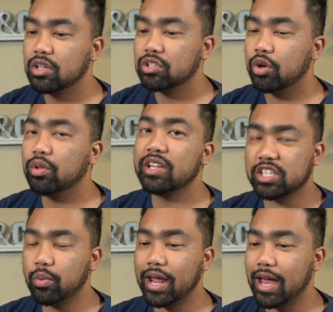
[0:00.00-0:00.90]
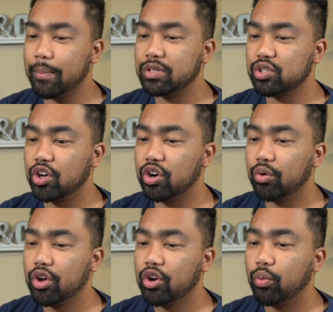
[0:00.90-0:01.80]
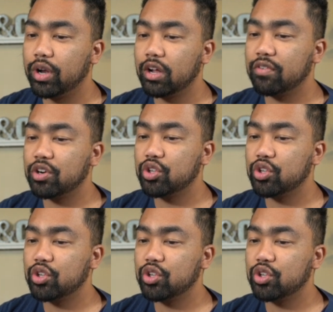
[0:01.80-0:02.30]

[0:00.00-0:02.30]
So let's see what happens though whenever